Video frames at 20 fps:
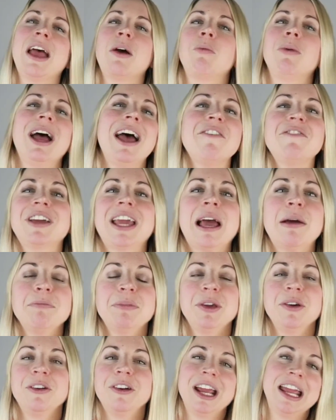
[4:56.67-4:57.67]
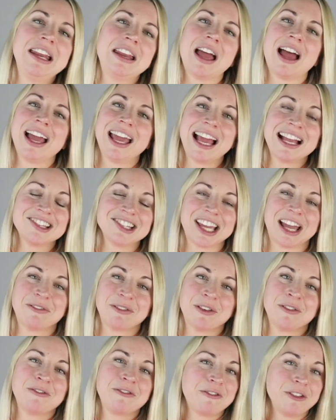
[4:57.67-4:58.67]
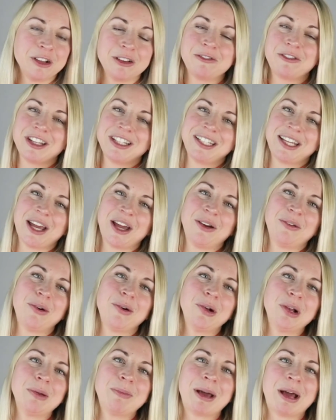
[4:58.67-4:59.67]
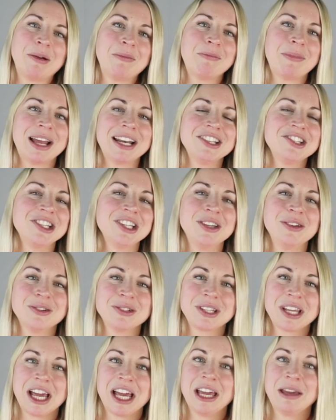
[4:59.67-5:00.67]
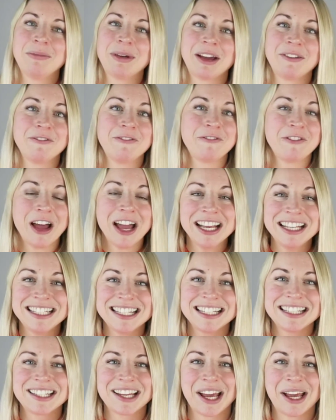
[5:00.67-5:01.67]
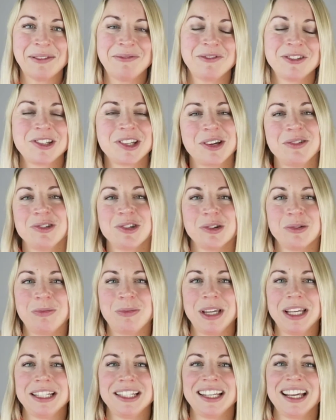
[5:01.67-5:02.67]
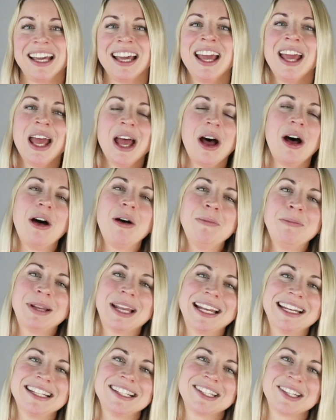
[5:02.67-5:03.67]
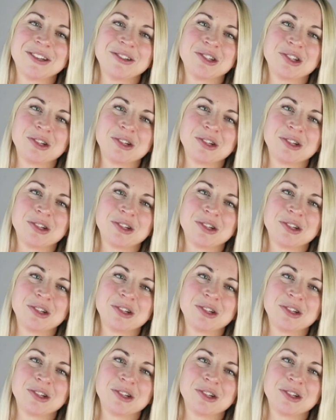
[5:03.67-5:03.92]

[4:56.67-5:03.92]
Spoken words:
Whatever camp you're in, I actually have a full video all about managing your time and finding time for social media on Planet Social